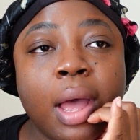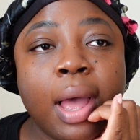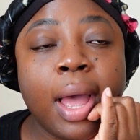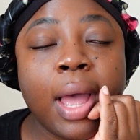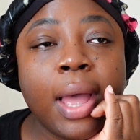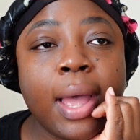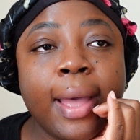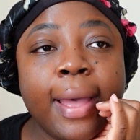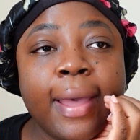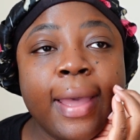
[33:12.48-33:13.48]

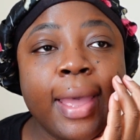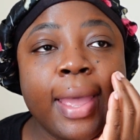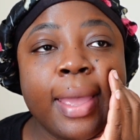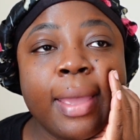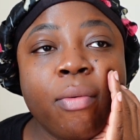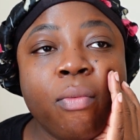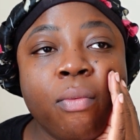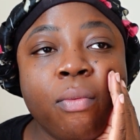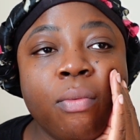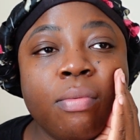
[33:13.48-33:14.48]

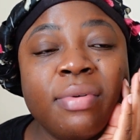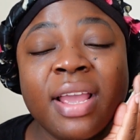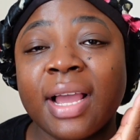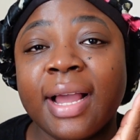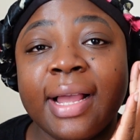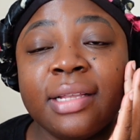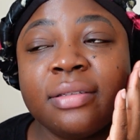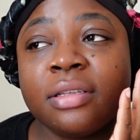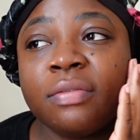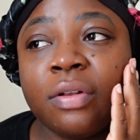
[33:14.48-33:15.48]
guys,
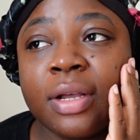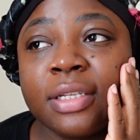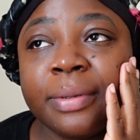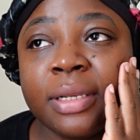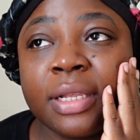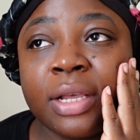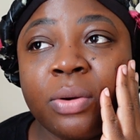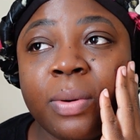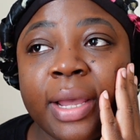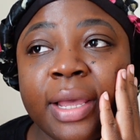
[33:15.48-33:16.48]
this vlog has been
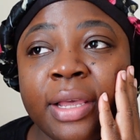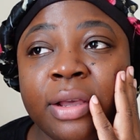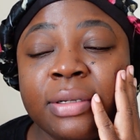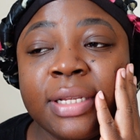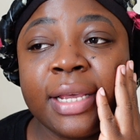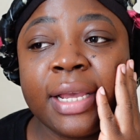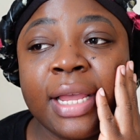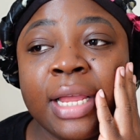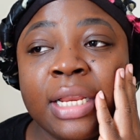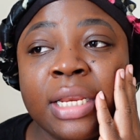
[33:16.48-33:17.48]
quite chaotic
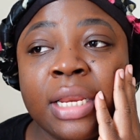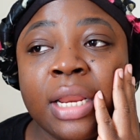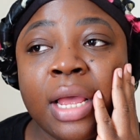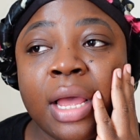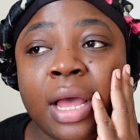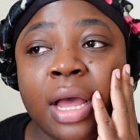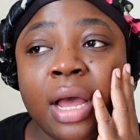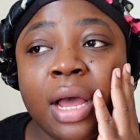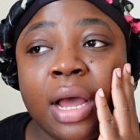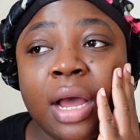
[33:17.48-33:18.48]
and
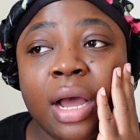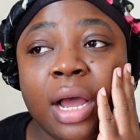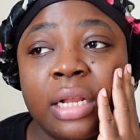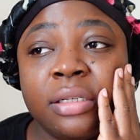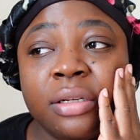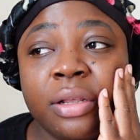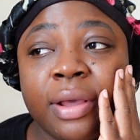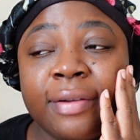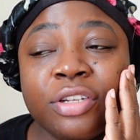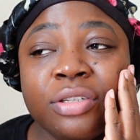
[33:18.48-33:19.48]
I don't know,
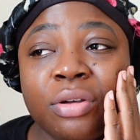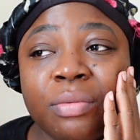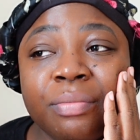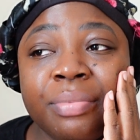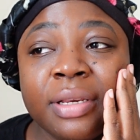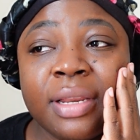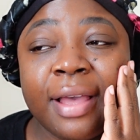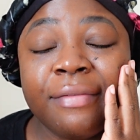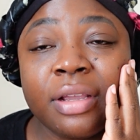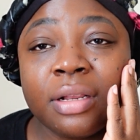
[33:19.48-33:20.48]
I've just not been
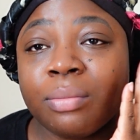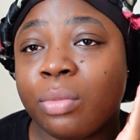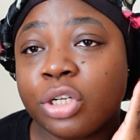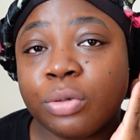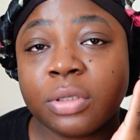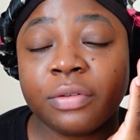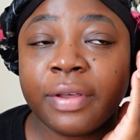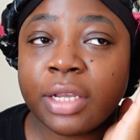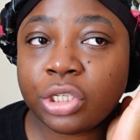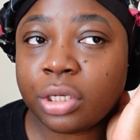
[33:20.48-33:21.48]
having much
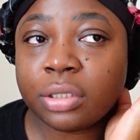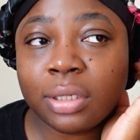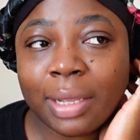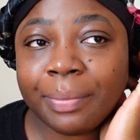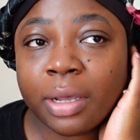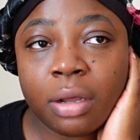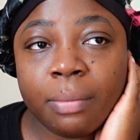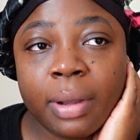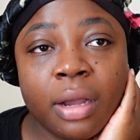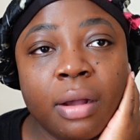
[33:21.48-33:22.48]
motivation to like pick up
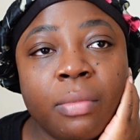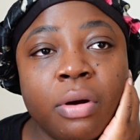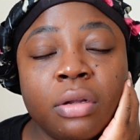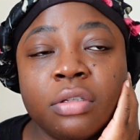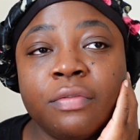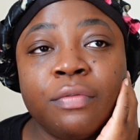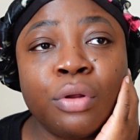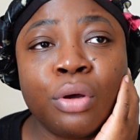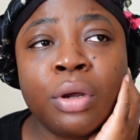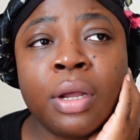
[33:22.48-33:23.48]
my camera to
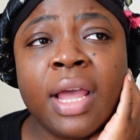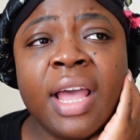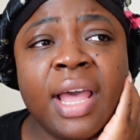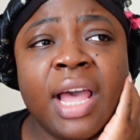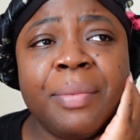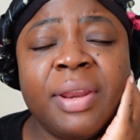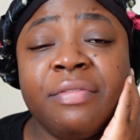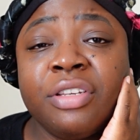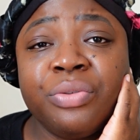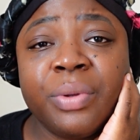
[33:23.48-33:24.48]
vlog. I mean, I've
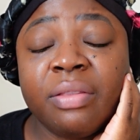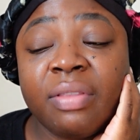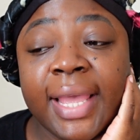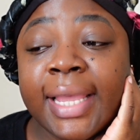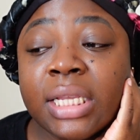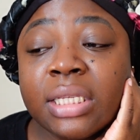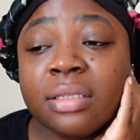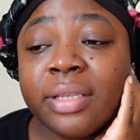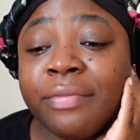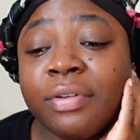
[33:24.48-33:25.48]
been doing
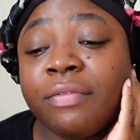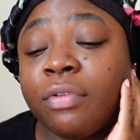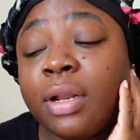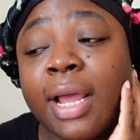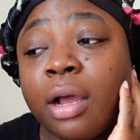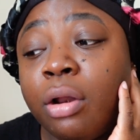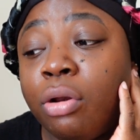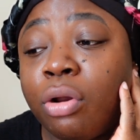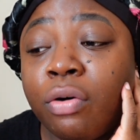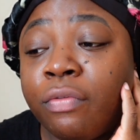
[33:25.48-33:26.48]
things, even I've got like a
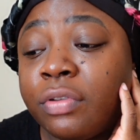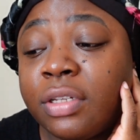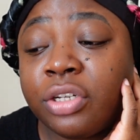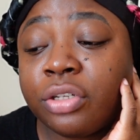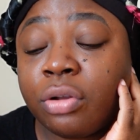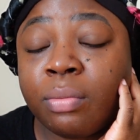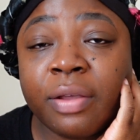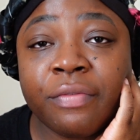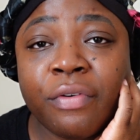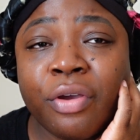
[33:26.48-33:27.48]
lot of footages on my
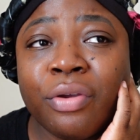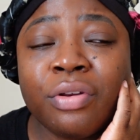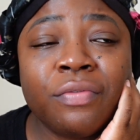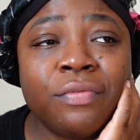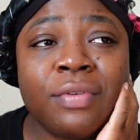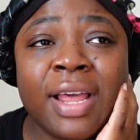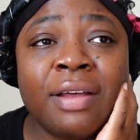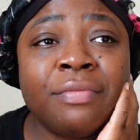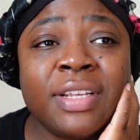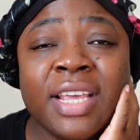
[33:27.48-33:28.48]
phone that
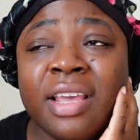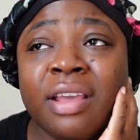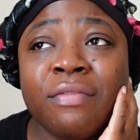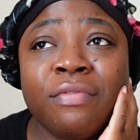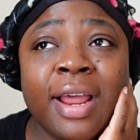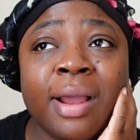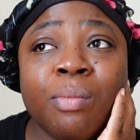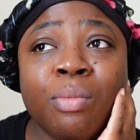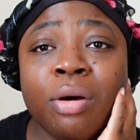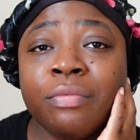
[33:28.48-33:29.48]
I've taken for like
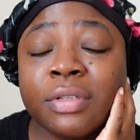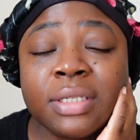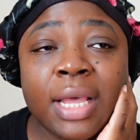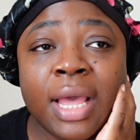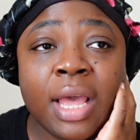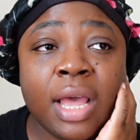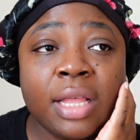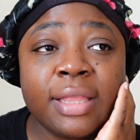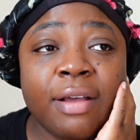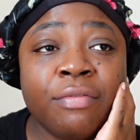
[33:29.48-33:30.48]
months
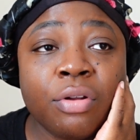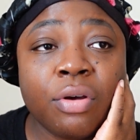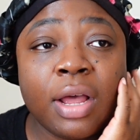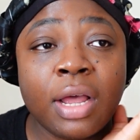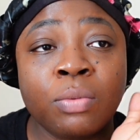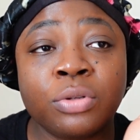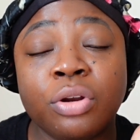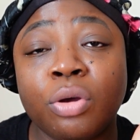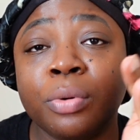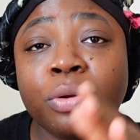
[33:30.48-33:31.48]
that I was
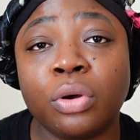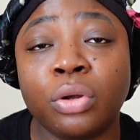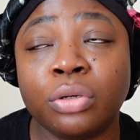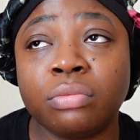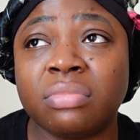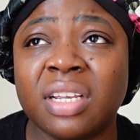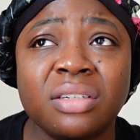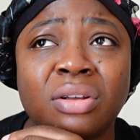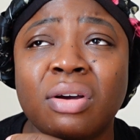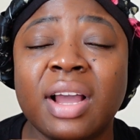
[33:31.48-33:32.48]
gonna upload on
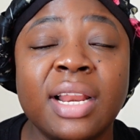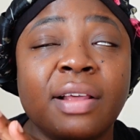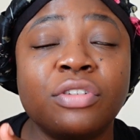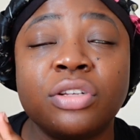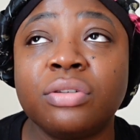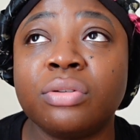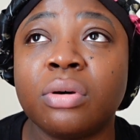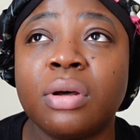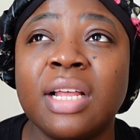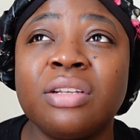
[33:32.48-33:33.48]
TikTok and I've just
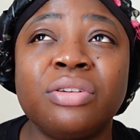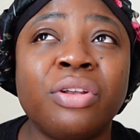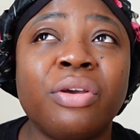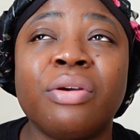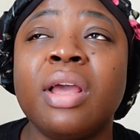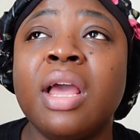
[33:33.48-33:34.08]
not, I don't know,